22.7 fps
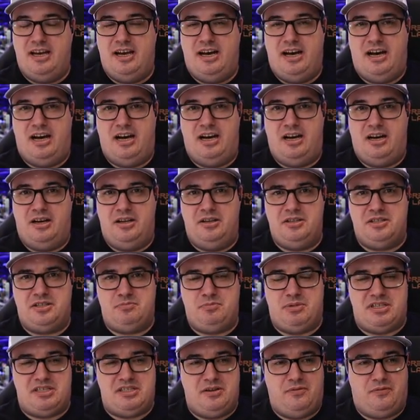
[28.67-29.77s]
and
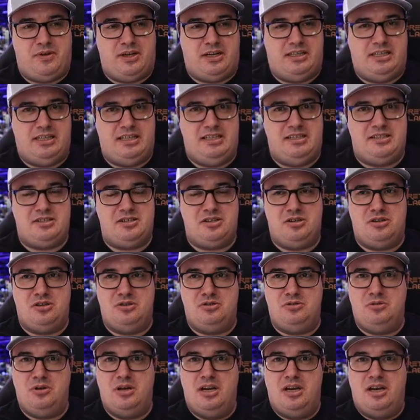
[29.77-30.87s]
specifically
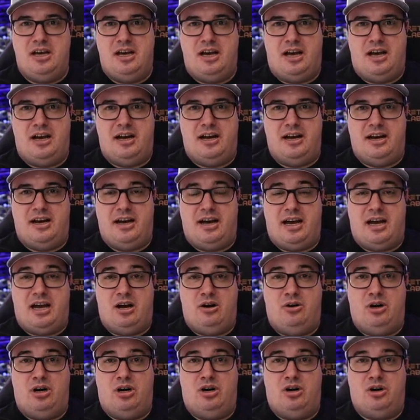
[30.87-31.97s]
to
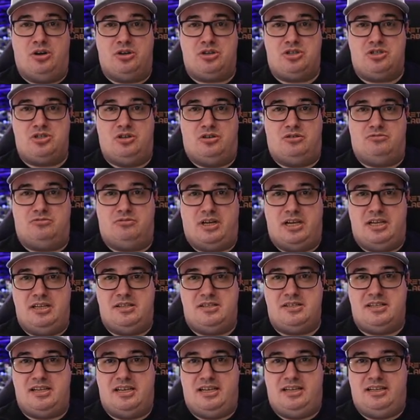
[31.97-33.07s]
our hotshot
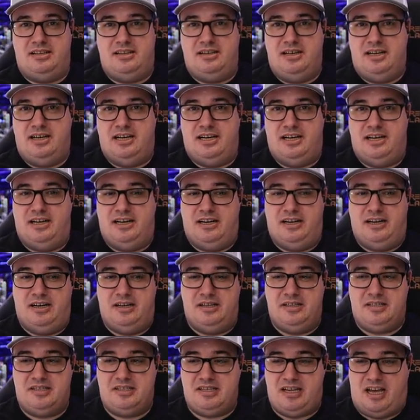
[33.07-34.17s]
racing
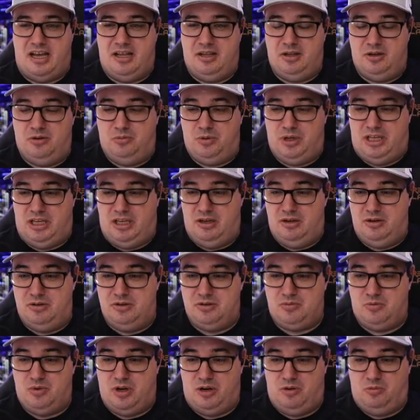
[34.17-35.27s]
set that we
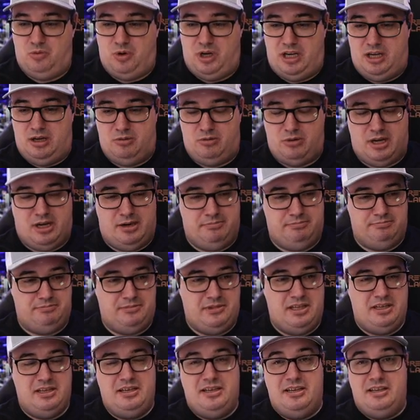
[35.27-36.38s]
use when we're
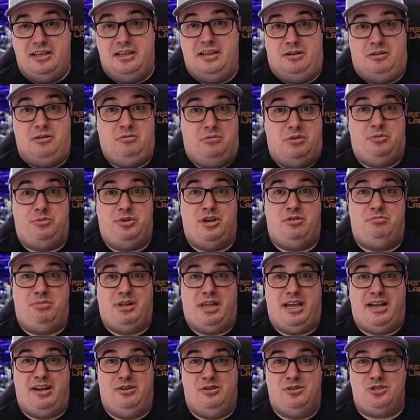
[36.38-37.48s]

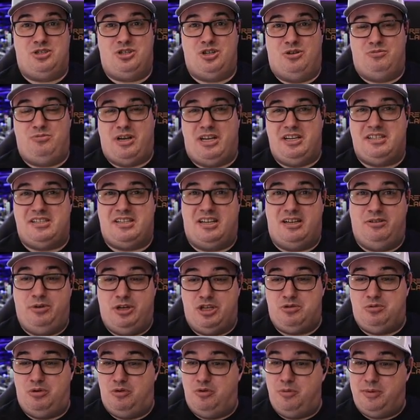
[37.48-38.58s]
playing hotshot racing,
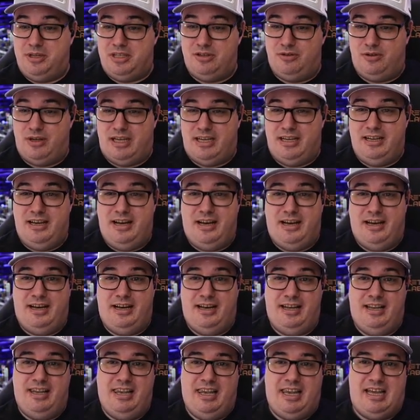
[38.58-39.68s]
which we will be doing
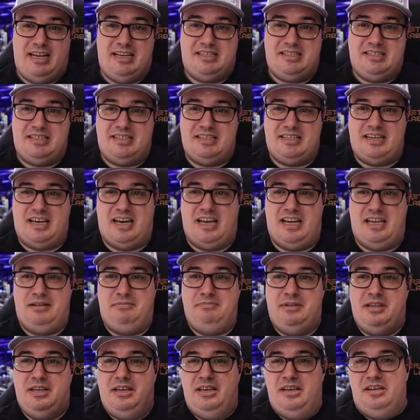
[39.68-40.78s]
later today.
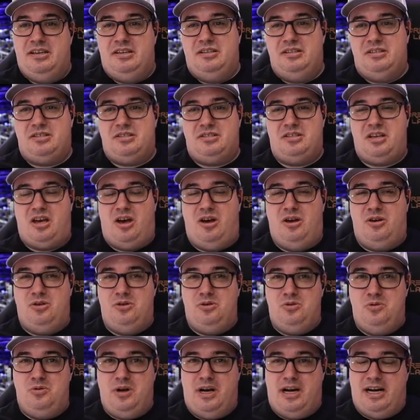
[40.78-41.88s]

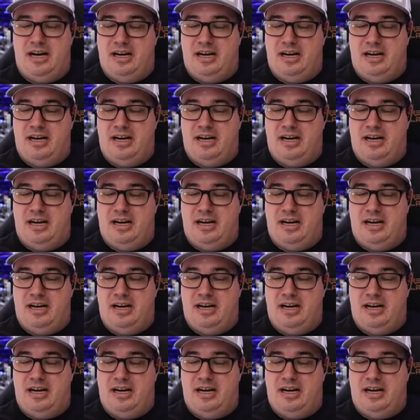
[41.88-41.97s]
So